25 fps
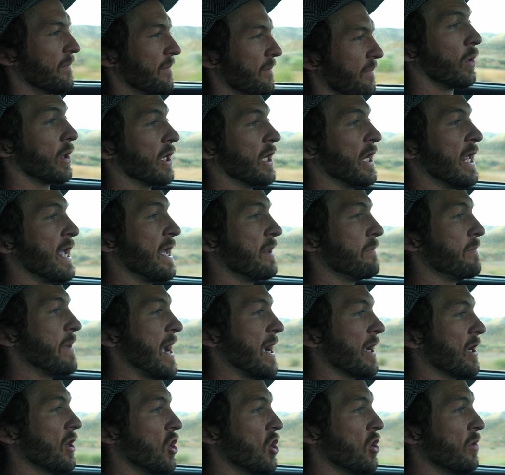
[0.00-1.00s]
We're gonna head
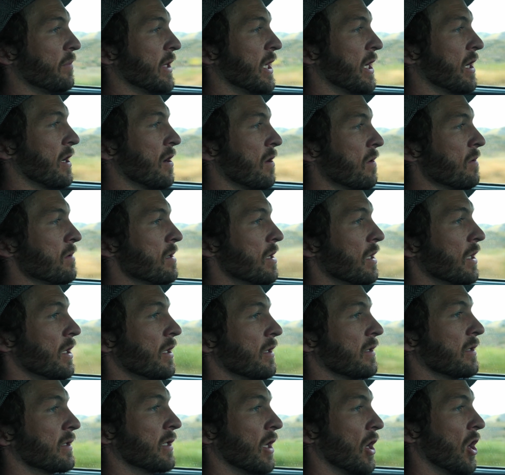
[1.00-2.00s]
back home now,
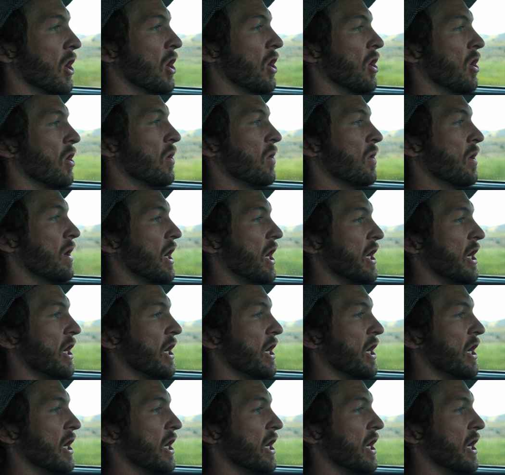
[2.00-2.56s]
so